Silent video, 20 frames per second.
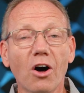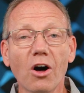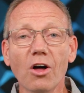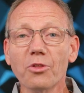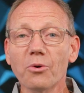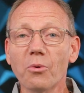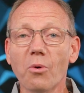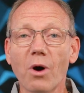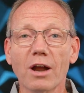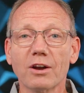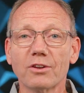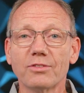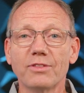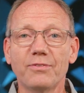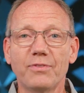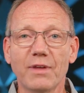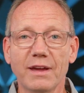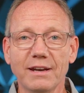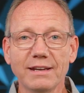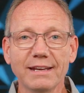all the water
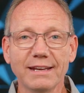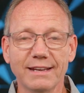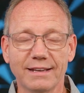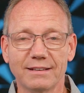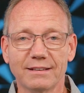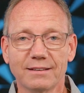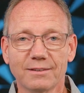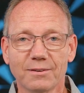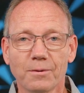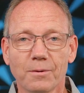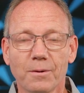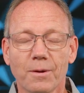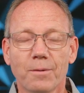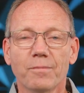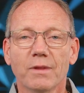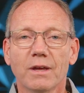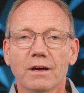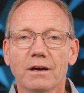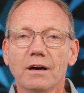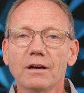that they need.
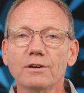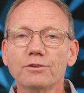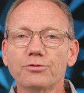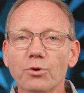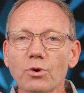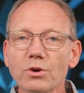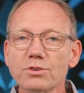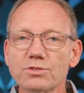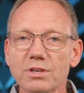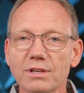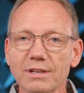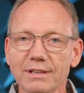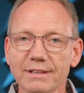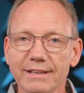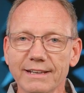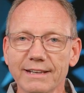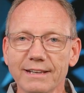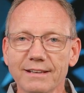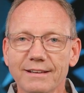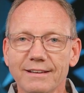
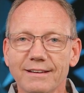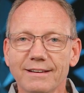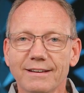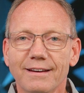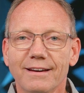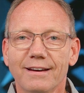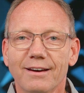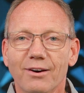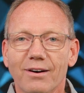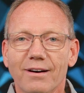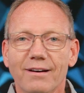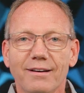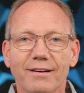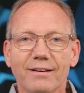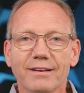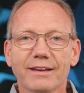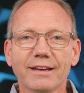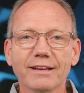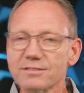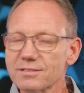Unfortunately,
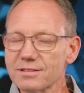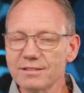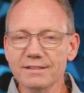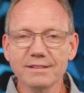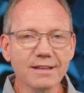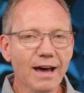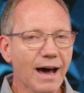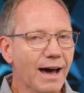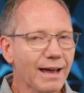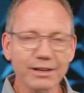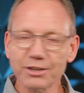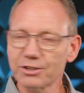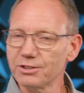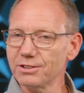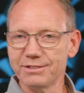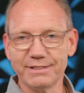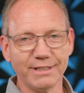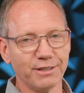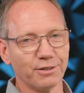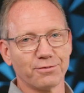it's not a
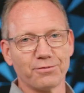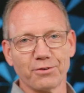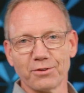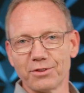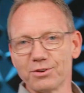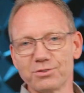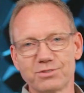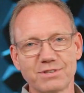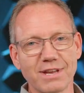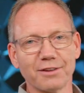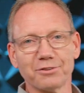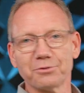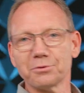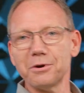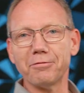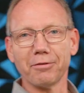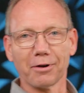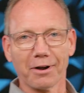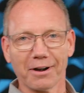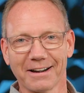good deal for those down the
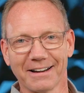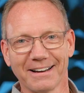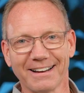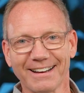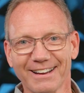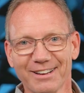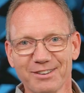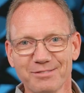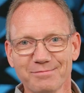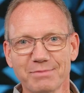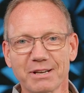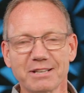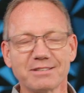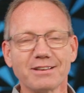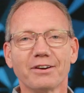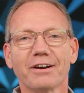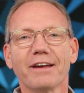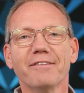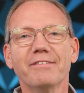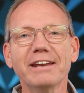river because
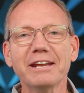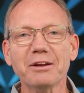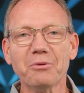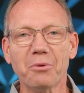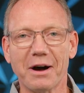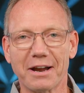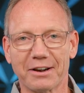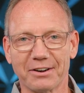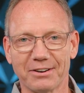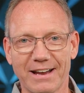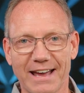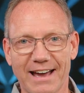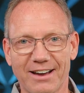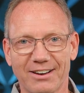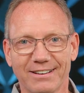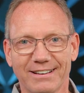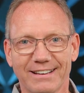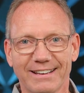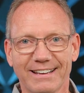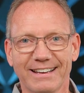they don't have any water
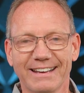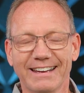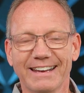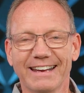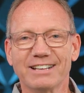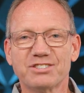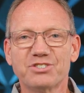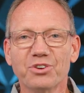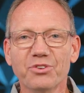now. And